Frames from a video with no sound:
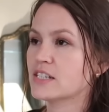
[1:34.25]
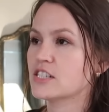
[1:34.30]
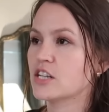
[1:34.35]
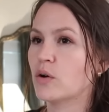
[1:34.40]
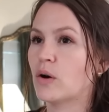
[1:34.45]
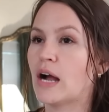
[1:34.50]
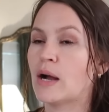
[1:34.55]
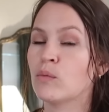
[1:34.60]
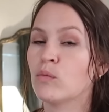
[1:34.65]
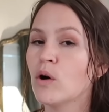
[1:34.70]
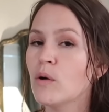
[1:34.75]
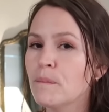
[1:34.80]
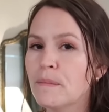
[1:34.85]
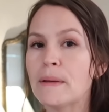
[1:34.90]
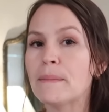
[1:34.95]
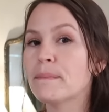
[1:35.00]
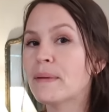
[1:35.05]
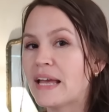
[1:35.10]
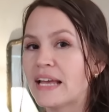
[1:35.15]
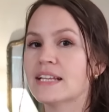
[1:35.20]
So I won't
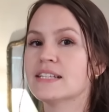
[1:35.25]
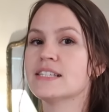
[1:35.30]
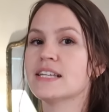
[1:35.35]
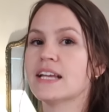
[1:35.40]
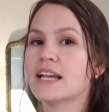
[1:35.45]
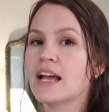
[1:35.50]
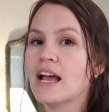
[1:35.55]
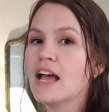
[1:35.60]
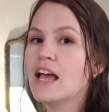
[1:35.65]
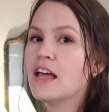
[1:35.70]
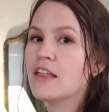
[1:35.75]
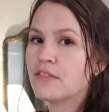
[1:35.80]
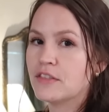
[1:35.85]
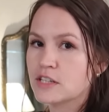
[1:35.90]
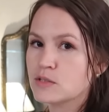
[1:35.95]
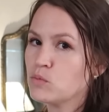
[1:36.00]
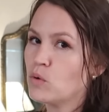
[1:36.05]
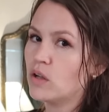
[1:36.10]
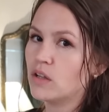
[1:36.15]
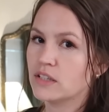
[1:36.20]
be painting
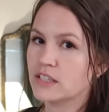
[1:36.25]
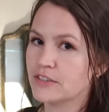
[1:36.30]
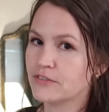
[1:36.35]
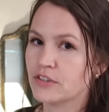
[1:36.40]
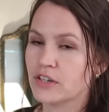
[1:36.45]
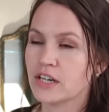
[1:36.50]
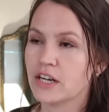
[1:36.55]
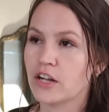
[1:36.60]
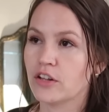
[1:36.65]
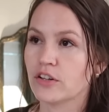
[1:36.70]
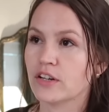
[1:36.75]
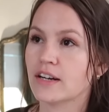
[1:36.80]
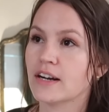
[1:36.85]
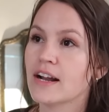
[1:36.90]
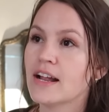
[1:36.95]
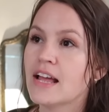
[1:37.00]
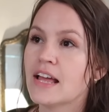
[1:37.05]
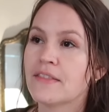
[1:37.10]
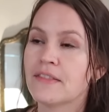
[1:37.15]
this wall a different color.